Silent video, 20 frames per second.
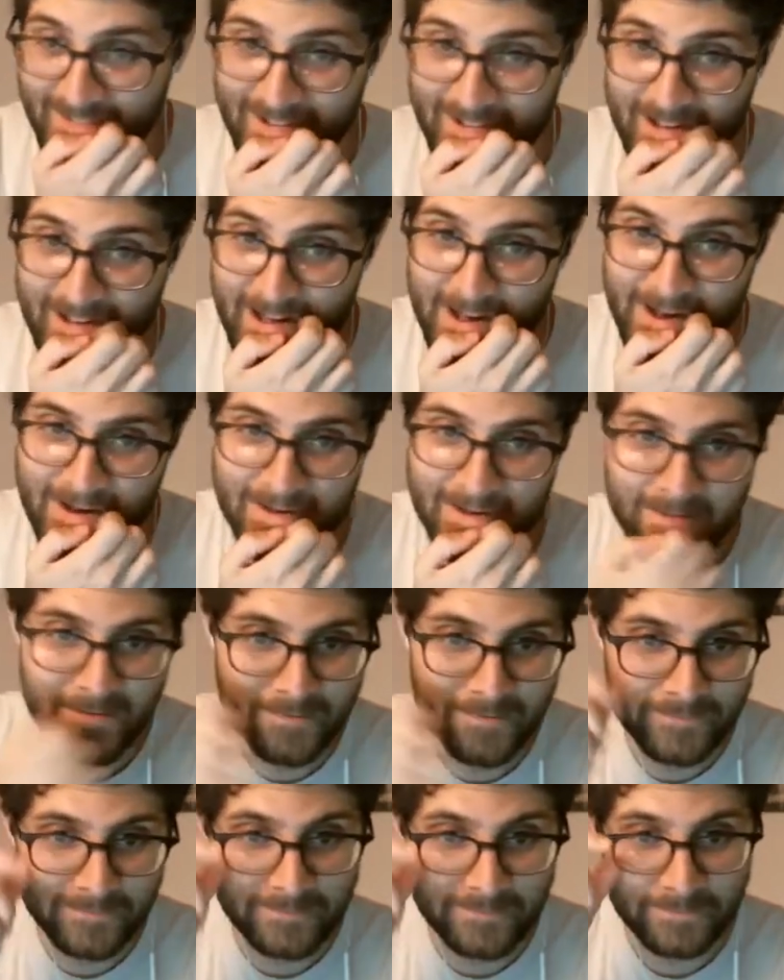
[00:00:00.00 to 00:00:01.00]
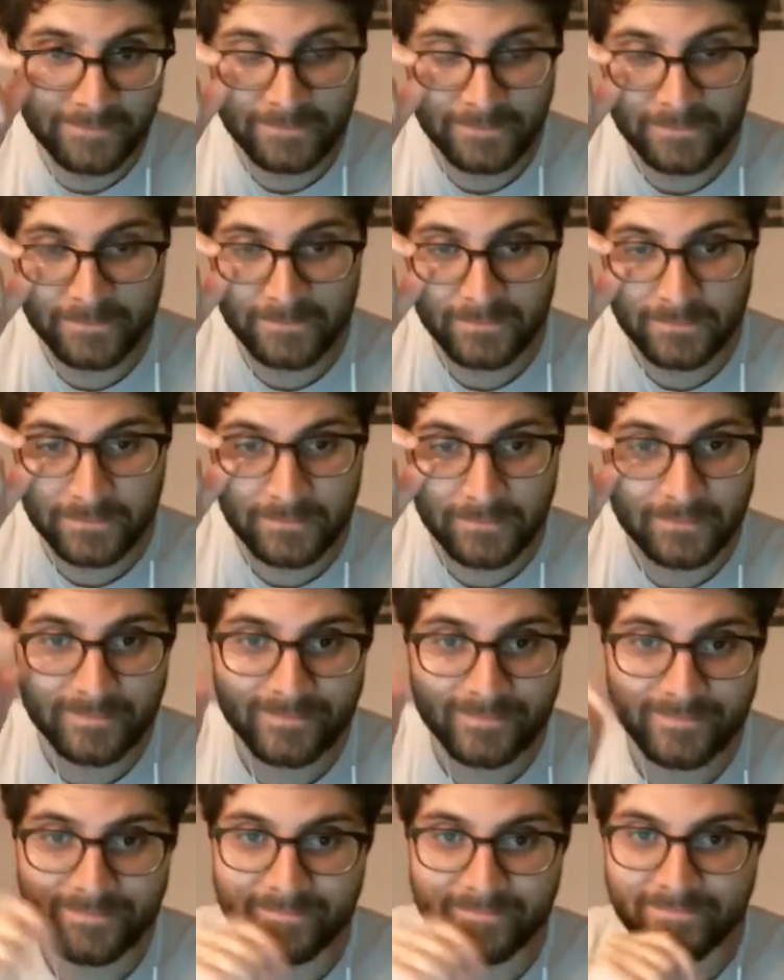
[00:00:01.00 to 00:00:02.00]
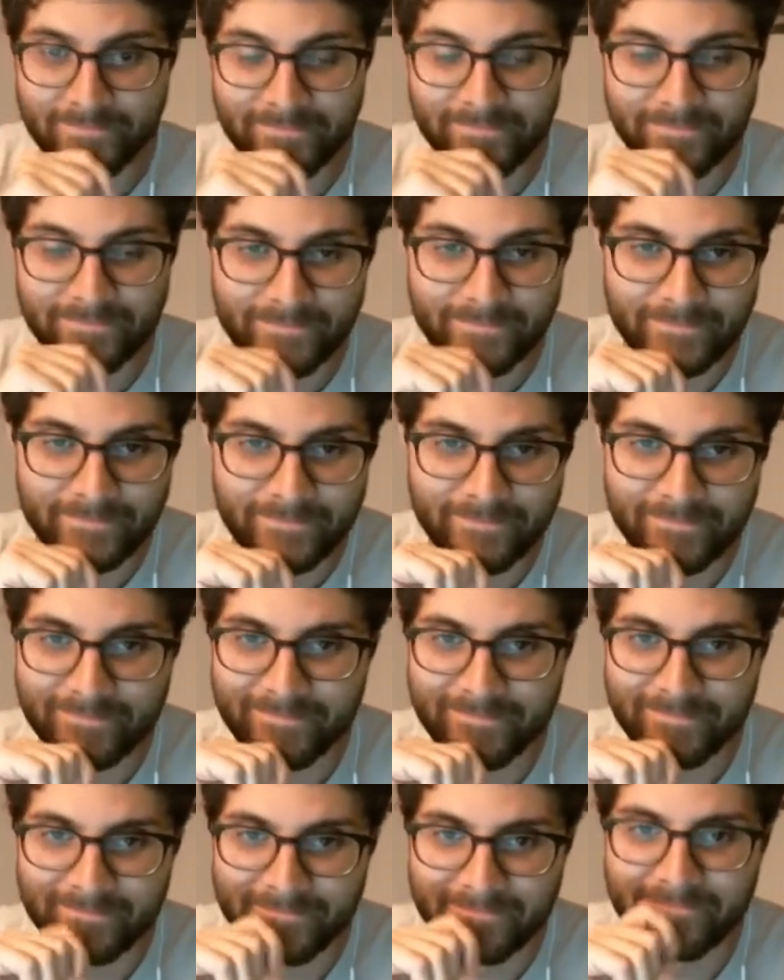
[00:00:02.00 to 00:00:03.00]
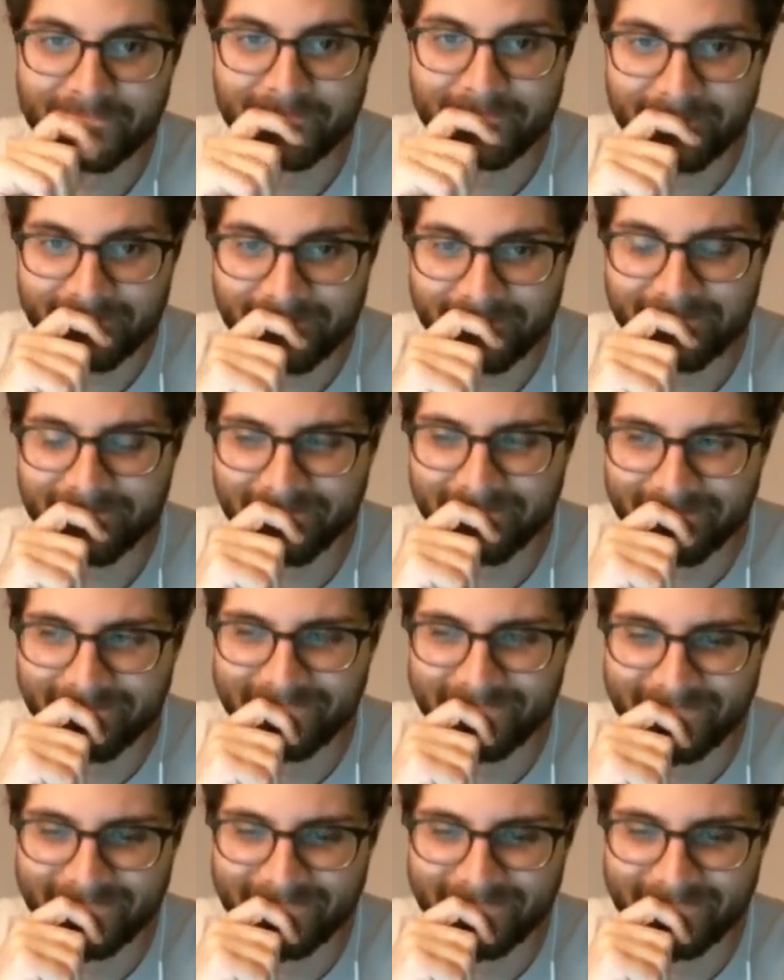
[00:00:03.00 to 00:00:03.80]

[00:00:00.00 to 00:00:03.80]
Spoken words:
(silent)